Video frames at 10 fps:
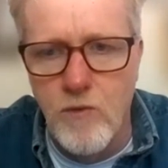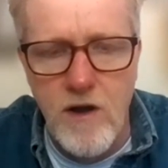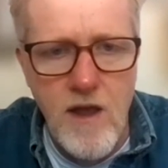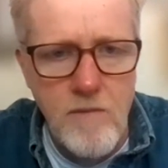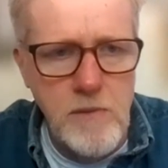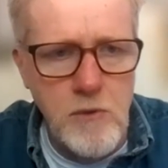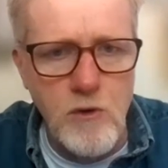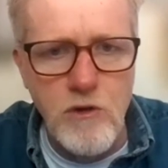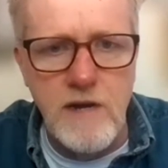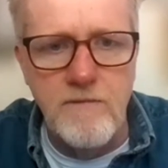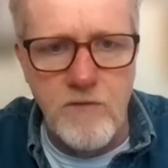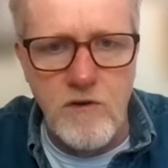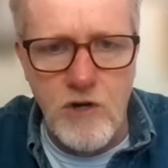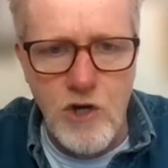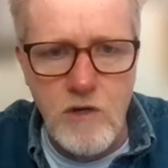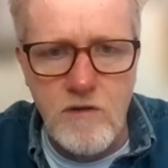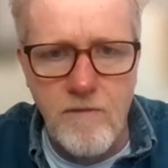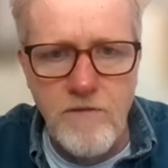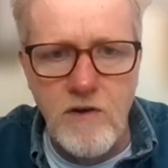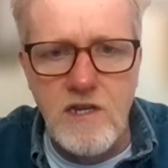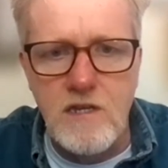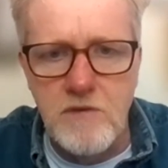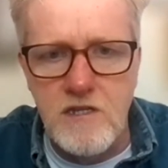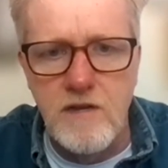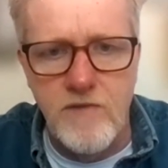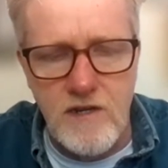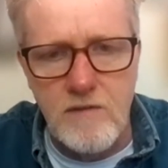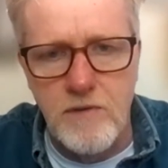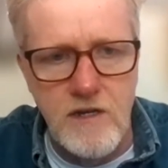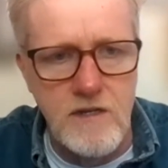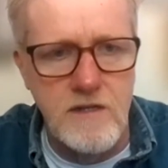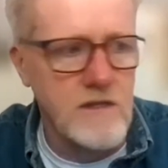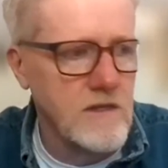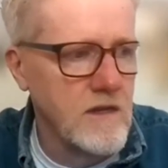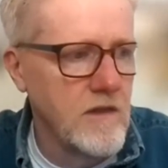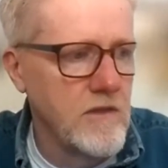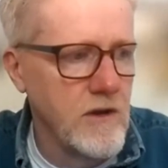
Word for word: know where people are looking for very specifics because yes.